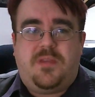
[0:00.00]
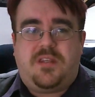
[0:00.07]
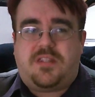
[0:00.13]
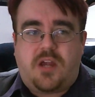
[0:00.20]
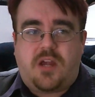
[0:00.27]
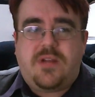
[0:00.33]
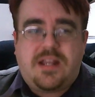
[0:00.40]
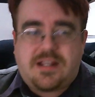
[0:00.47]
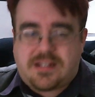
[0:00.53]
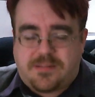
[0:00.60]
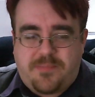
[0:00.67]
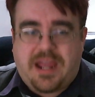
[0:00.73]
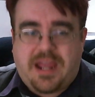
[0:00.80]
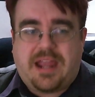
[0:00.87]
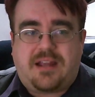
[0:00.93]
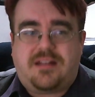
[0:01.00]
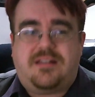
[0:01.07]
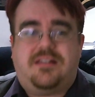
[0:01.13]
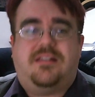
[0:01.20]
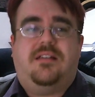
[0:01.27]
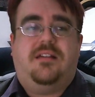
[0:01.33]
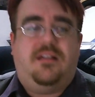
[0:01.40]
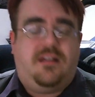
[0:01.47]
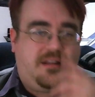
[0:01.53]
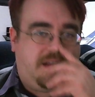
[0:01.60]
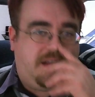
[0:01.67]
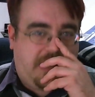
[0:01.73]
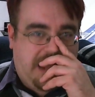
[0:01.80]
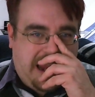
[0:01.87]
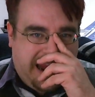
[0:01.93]
Don't expect
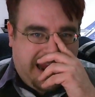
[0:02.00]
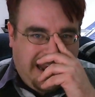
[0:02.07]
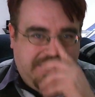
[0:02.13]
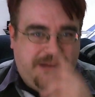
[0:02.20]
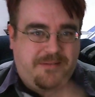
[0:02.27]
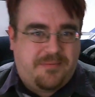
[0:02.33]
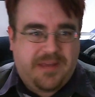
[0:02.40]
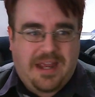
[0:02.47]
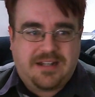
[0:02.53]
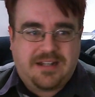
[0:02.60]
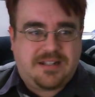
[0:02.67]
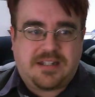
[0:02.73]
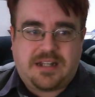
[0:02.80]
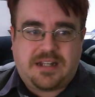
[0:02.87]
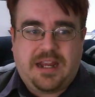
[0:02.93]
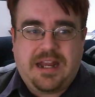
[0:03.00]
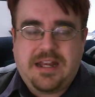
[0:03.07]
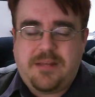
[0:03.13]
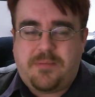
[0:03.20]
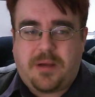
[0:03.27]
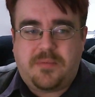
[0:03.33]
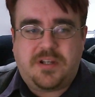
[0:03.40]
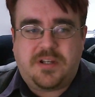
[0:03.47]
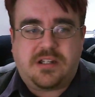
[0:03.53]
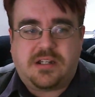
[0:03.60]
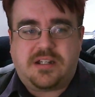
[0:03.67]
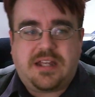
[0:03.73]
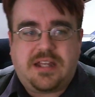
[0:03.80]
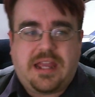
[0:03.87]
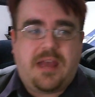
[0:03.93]
any editor, any publisher
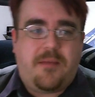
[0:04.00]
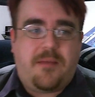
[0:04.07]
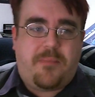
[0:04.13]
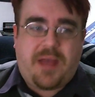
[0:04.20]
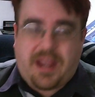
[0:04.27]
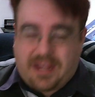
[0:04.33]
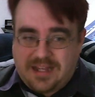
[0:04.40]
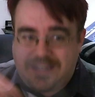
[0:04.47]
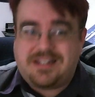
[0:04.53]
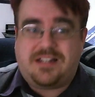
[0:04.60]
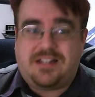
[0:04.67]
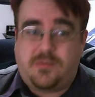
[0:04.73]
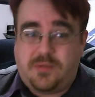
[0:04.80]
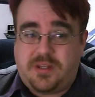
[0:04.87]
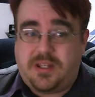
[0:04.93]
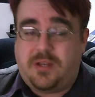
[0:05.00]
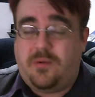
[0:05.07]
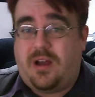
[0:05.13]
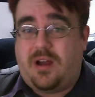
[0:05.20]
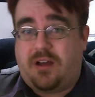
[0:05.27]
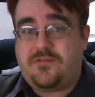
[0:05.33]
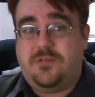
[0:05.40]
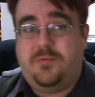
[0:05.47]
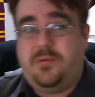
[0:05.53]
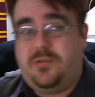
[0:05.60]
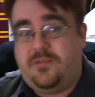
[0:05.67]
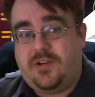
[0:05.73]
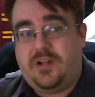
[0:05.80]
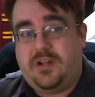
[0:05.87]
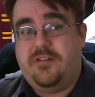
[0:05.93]
to get back in touch with you after a
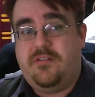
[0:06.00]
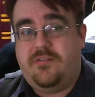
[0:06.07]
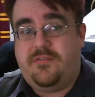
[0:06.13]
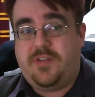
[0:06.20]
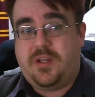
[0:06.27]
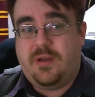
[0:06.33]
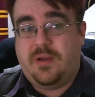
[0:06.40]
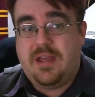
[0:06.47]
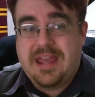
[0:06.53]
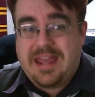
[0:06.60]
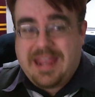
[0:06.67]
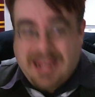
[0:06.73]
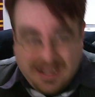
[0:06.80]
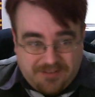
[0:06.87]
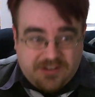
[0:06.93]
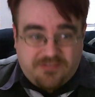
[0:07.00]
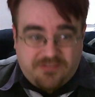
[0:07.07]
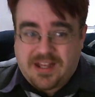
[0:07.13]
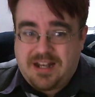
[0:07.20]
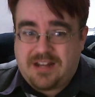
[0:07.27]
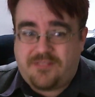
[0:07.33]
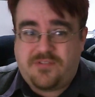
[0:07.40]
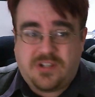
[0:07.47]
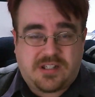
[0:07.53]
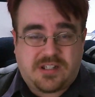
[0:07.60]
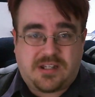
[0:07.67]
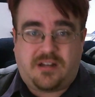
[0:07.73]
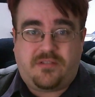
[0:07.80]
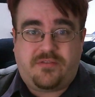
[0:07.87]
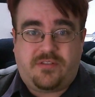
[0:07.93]
portfolio review, even if they love your
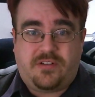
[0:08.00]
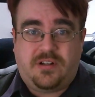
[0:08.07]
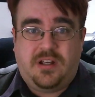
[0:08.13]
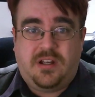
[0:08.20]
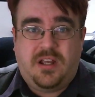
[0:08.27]
stuff.